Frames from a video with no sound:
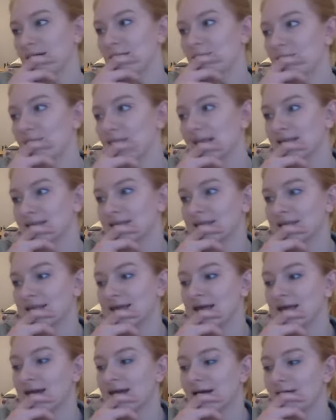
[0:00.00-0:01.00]
things in
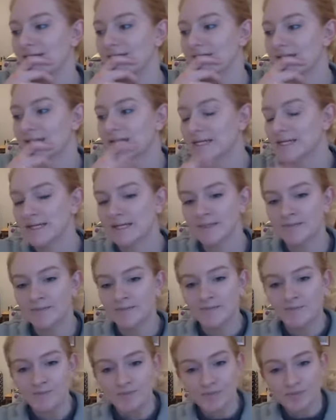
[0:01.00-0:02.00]
their lives.
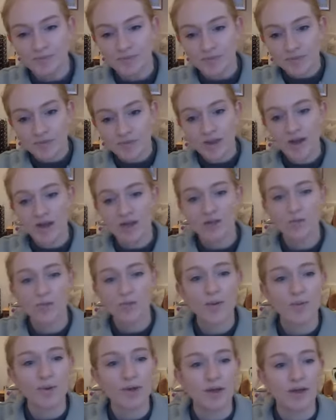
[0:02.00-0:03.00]
And
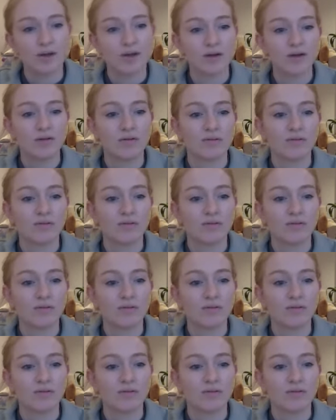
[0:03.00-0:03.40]
when we